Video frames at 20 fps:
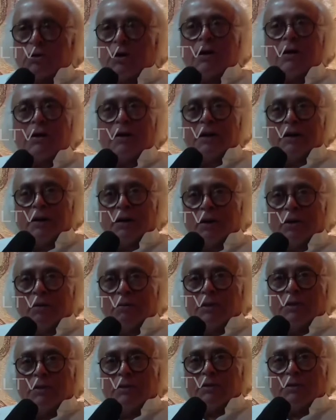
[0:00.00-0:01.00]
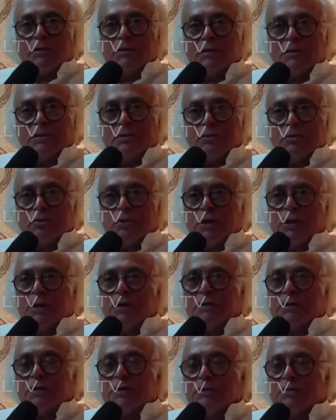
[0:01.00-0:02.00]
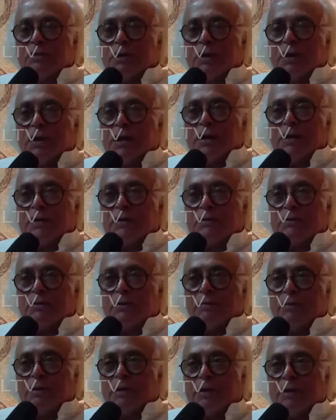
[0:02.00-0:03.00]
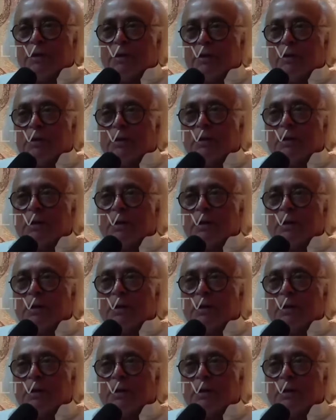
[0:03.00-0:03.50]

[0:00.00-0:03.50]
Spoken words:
300 kilometers, 2 days and three nights we were here.